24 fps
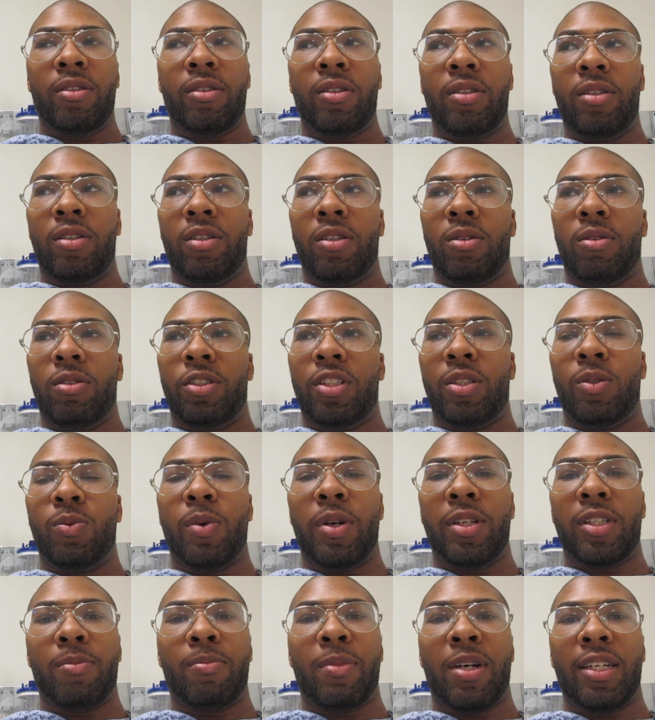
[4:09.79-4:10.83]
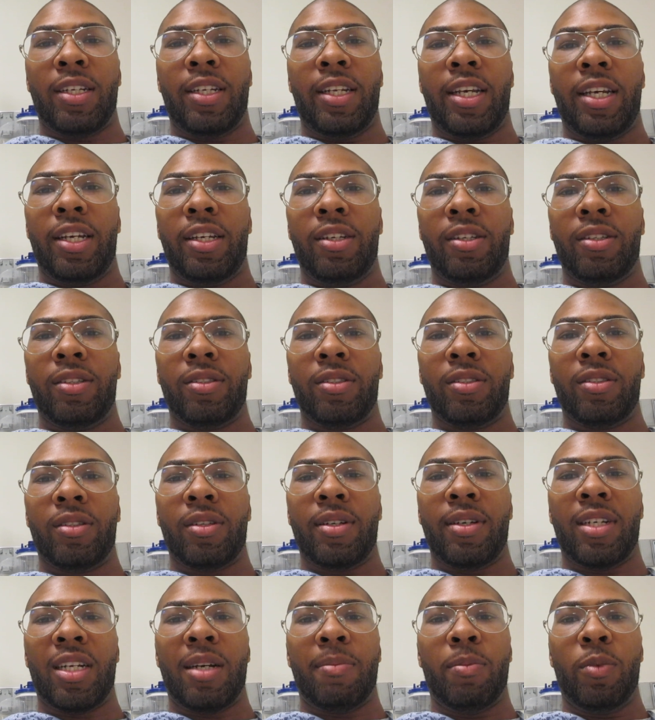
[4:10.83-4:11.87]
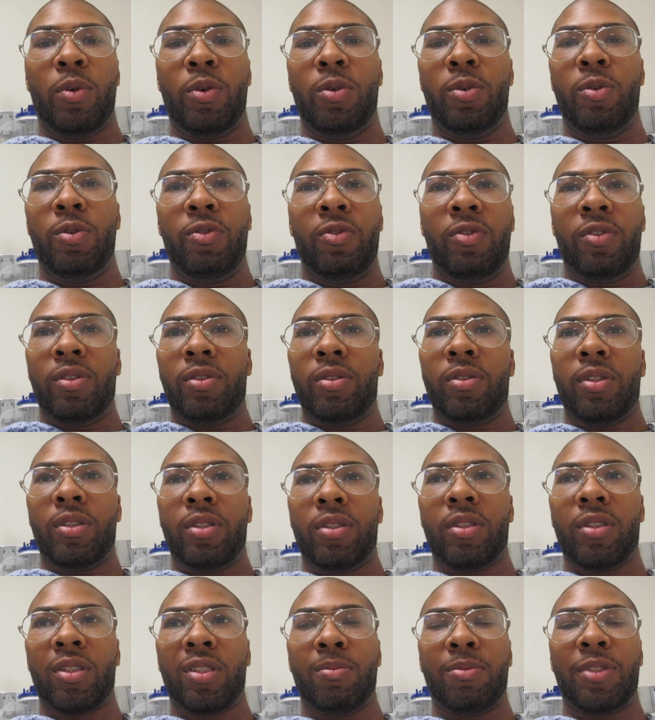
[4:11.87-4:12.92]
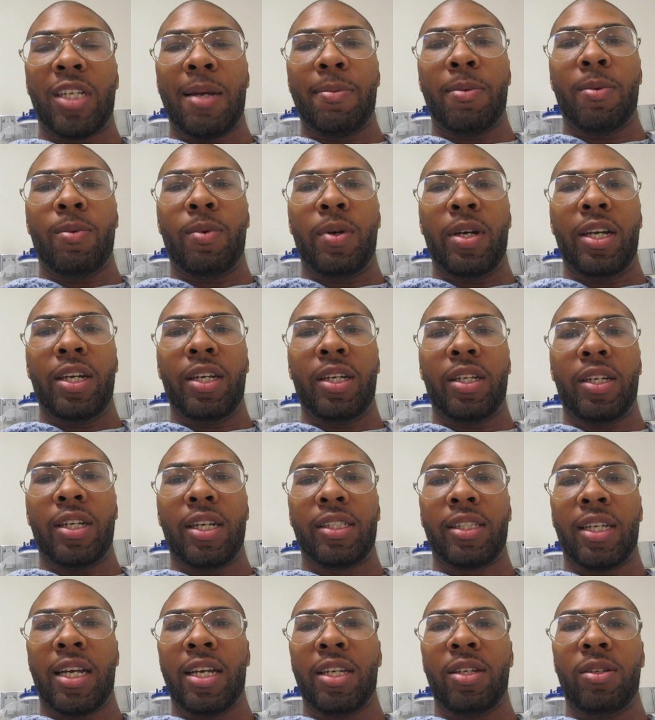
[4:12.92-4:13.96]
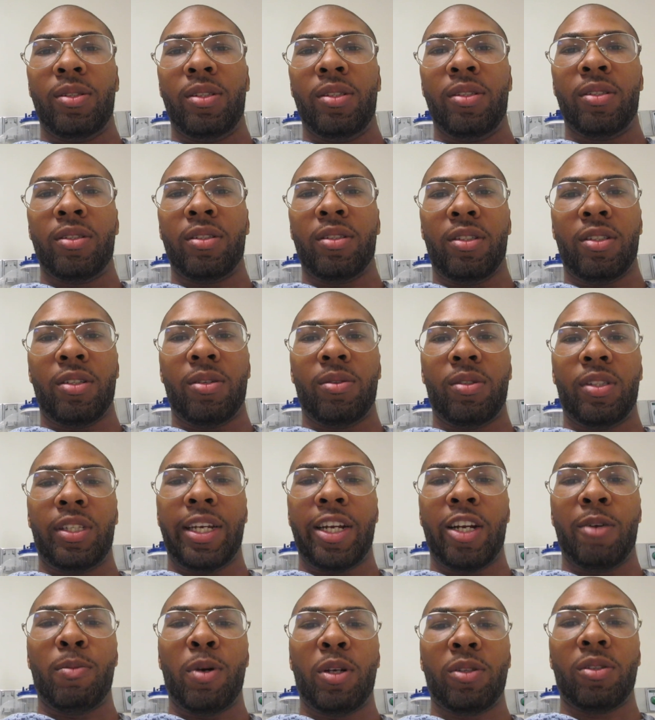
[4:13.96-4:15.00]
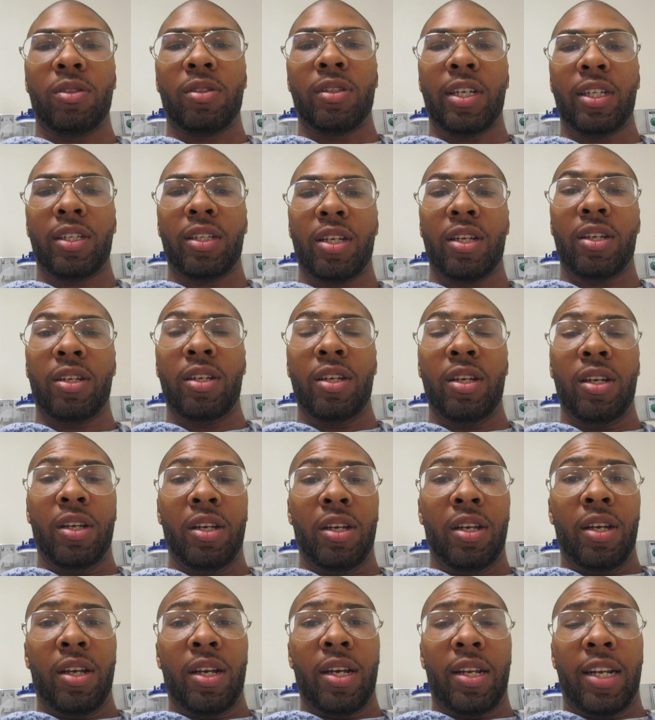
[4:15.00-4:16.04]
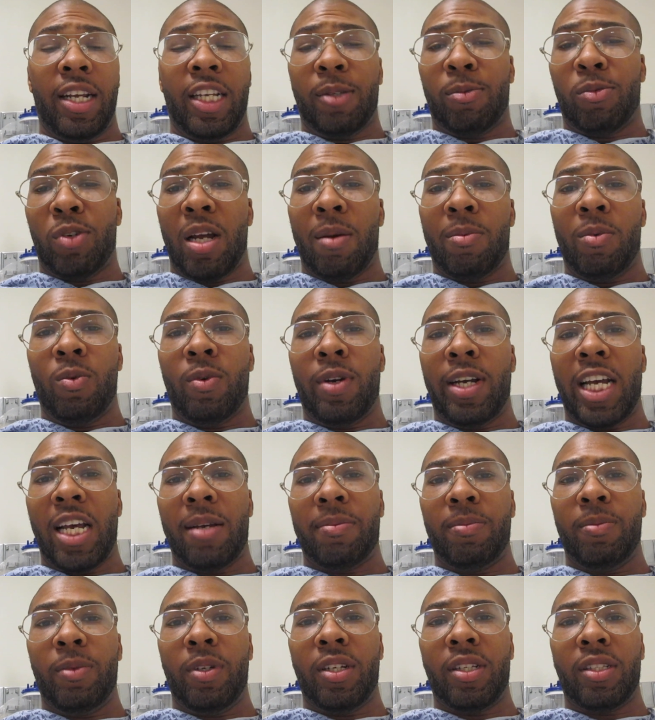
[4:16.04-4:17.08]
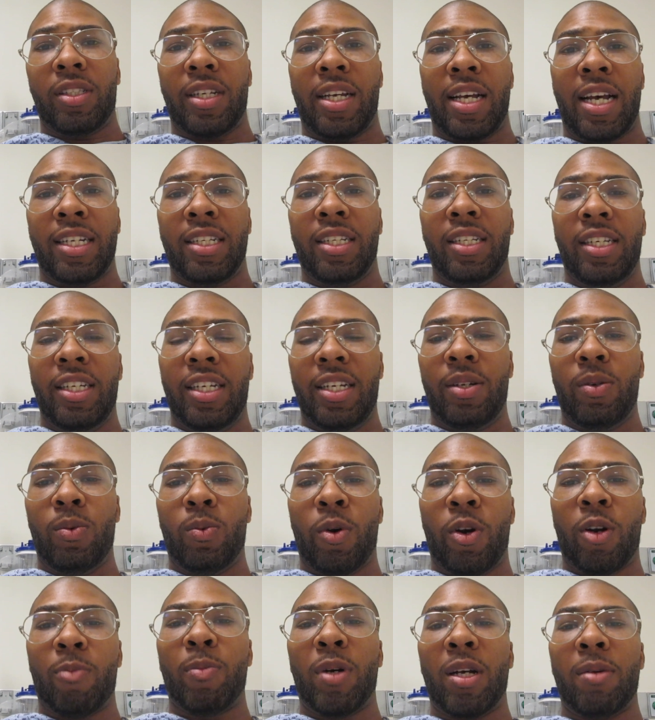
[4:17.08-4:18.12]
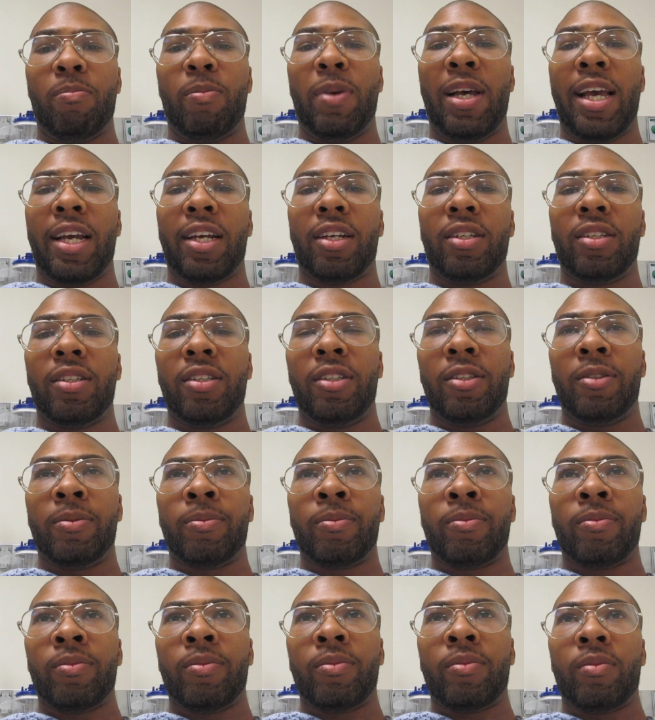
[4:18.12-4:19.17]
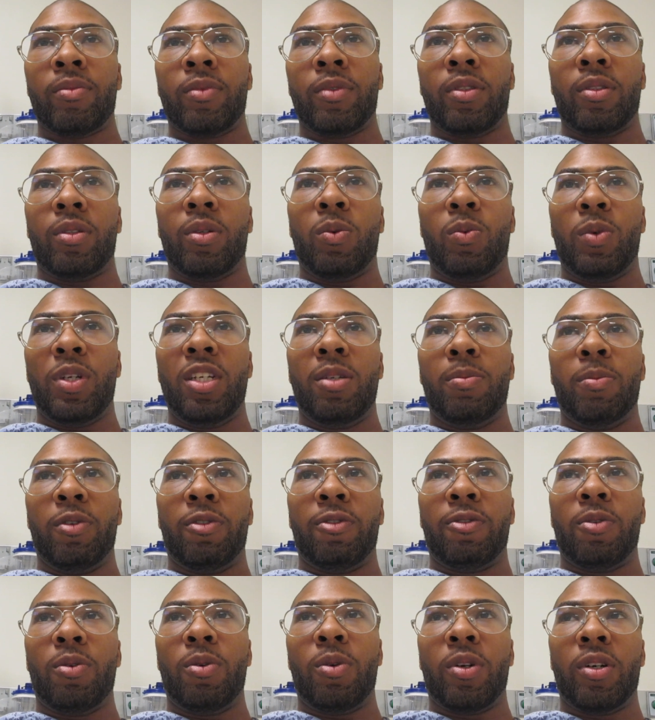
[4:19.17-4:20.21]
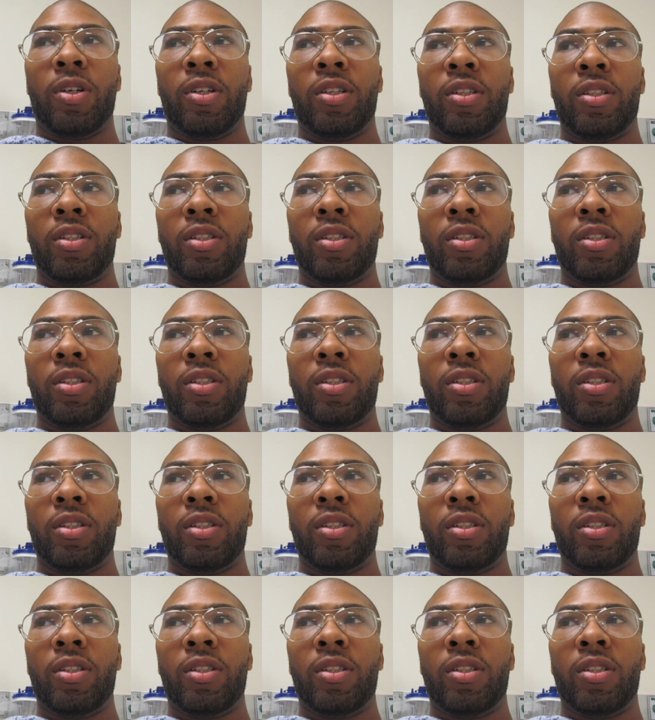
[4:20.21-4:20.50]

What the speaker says: it just wasn't my day, and I moved some type of way, and that's how you tear muscles like that. And that's probably what happened, because I did work my back the week before